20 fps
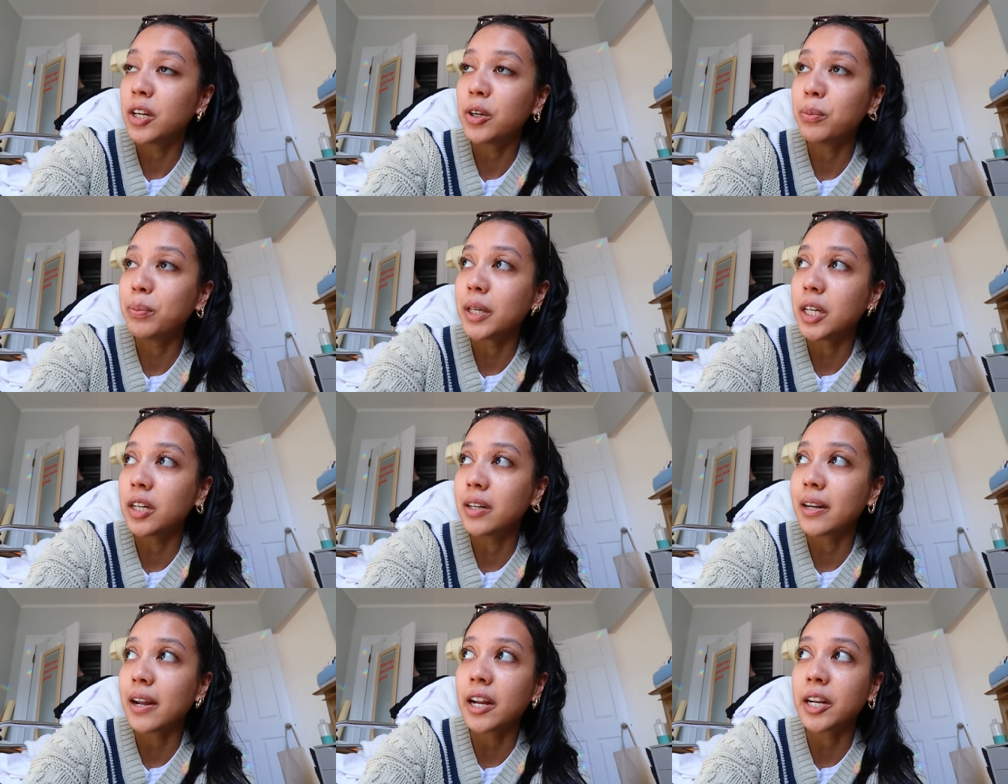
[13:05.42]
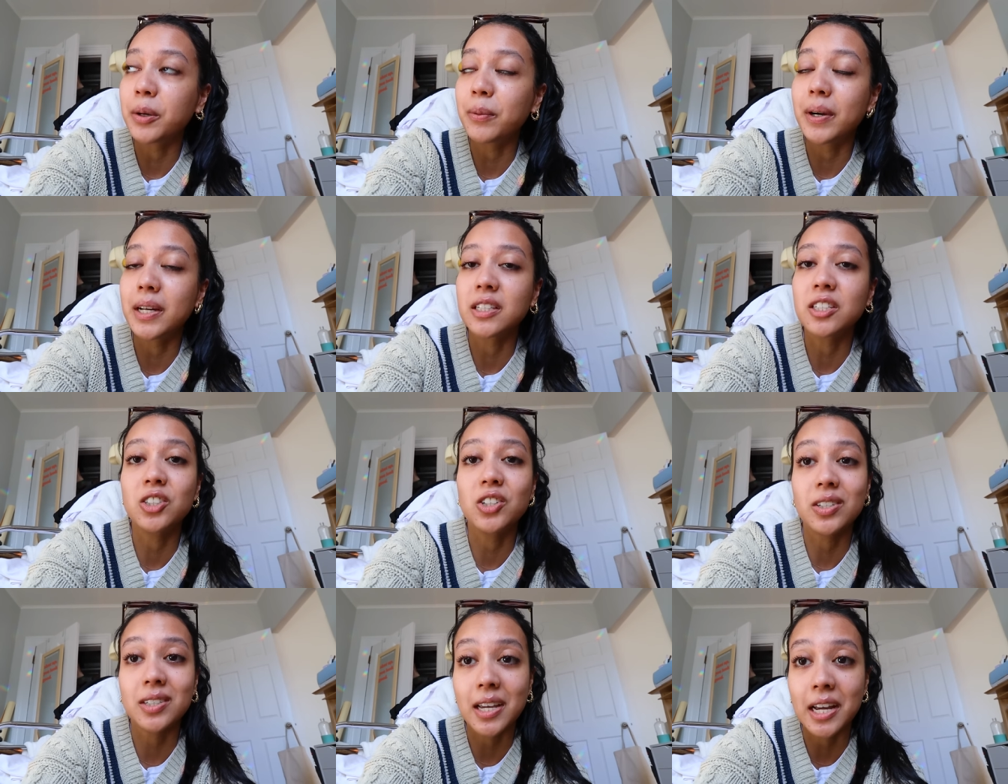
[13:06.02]
it'll be good anyway
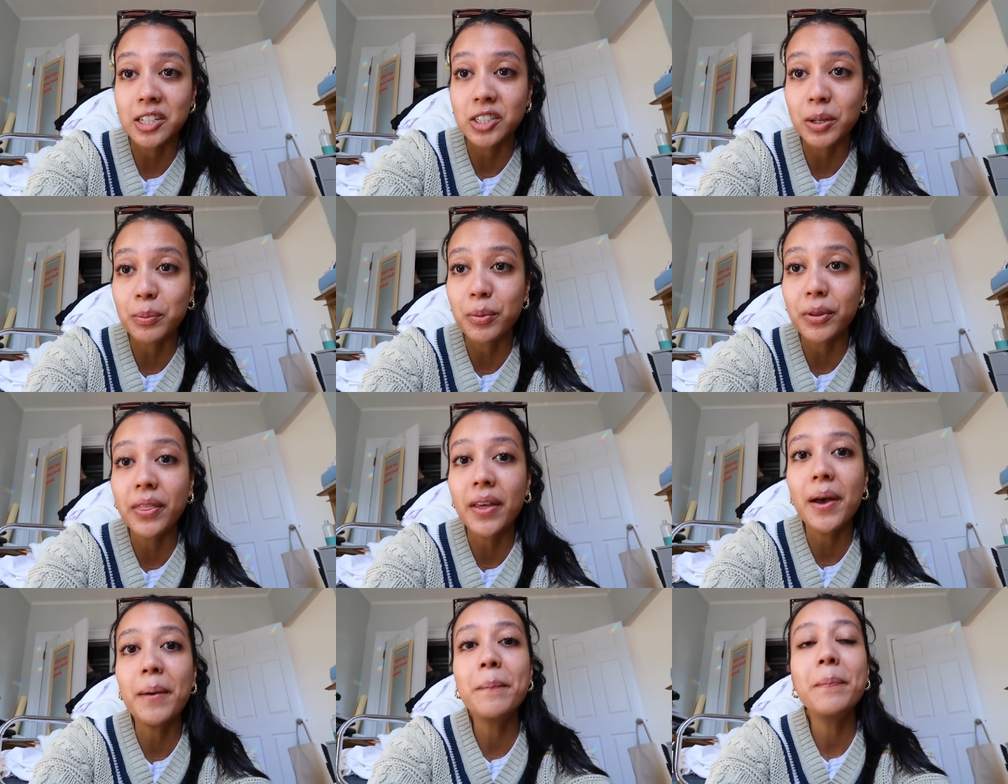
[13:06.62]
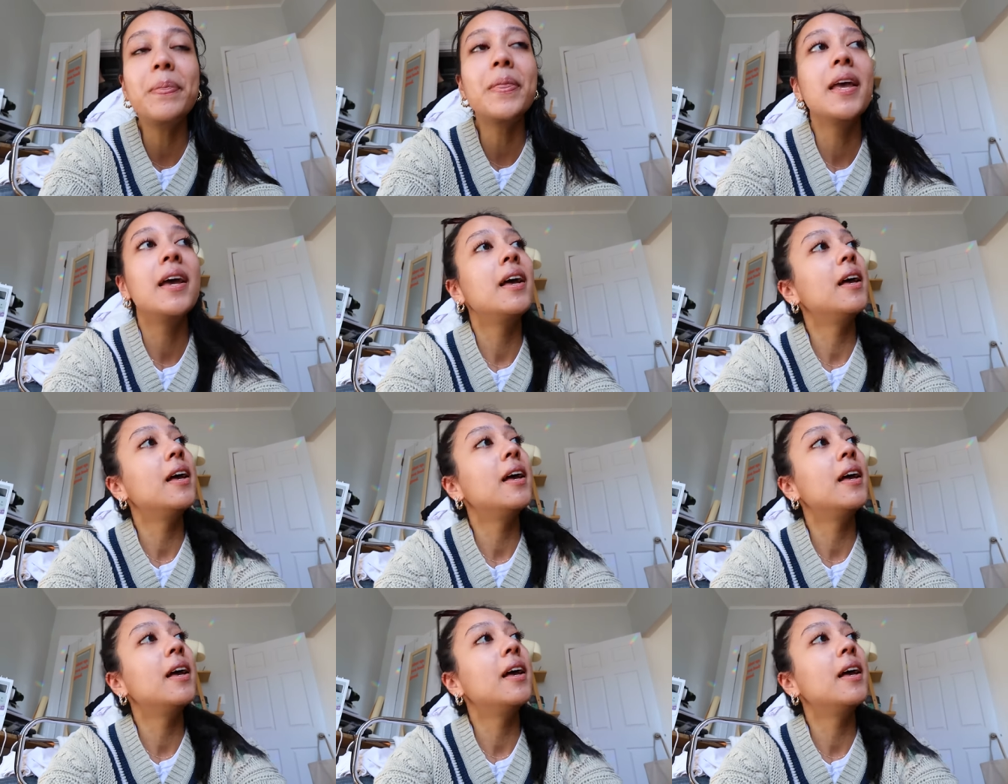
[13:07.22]
to just catch up with them.